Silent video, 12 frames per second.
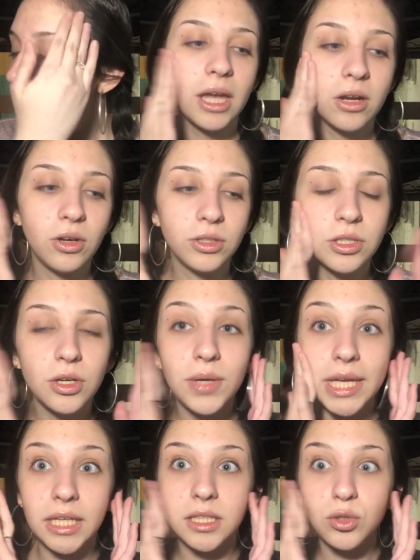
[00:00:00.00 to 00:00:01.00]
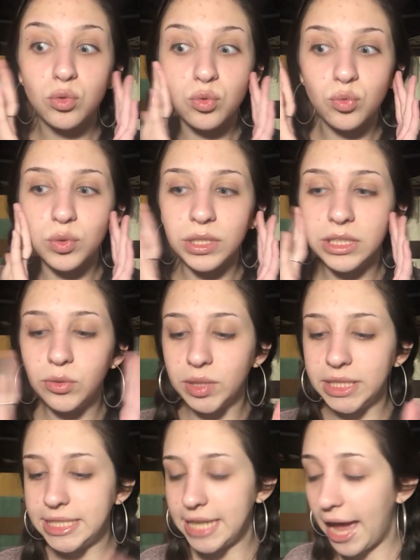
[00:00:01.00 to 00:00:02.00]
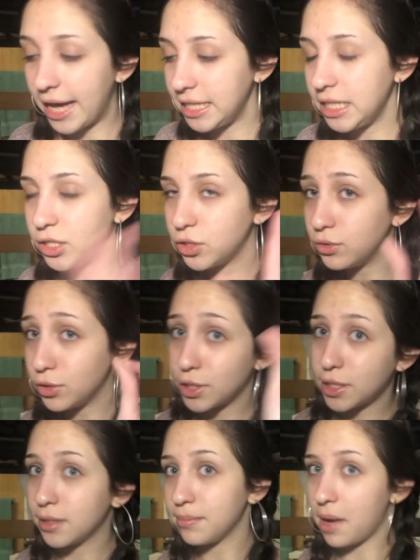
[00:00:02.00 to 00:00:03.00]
And also it gets really, really tacky, so just